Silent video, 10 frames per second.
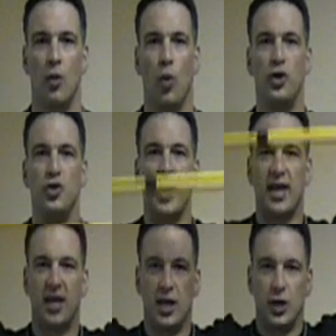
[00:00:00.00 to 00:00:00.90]
when you
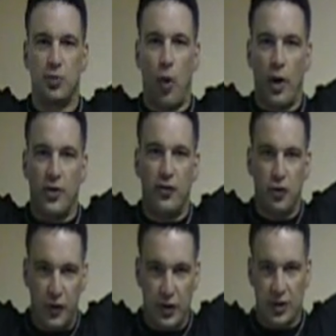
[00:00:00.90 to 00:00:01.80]
get to this point, if you
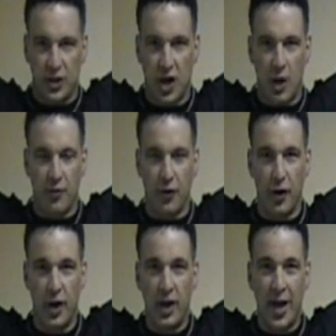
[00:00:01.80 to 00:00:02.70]
feel
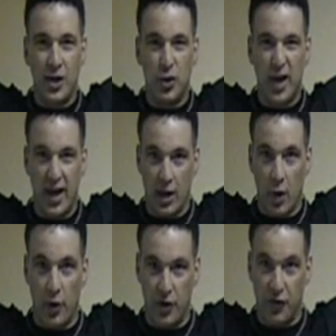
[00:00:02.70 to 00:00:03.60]
discomfort and you can't
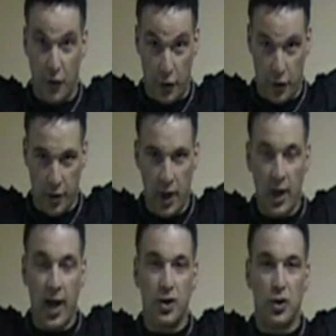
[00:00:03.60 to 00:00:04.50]
go any further
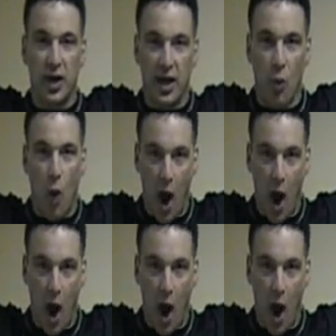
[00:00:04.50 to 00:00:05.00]
and you can't